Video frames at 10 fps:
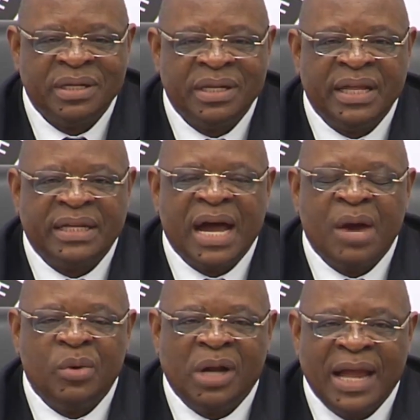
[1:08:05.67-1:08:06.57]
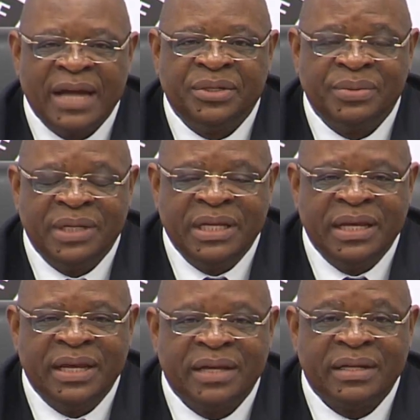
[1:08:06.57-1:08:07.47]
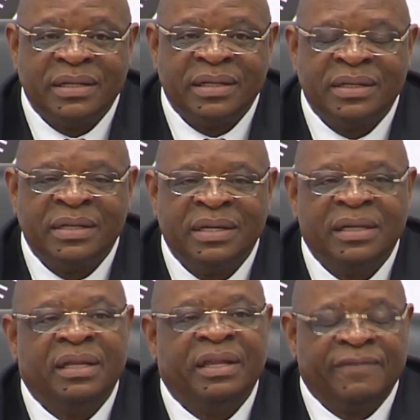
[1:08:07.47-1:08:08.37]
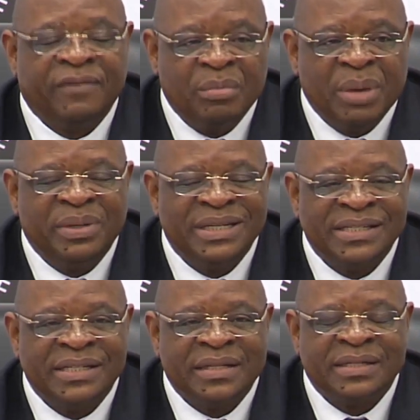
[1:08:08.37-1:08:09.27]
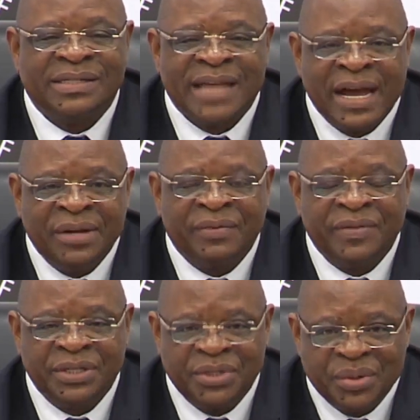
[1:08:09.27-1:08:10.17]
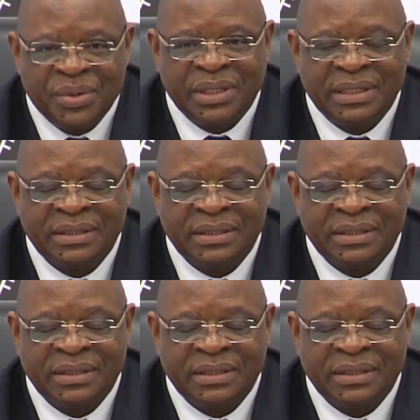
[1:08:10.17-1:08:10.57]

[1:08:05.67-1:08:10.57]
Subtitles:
that I would like to hear the former president's side of the story.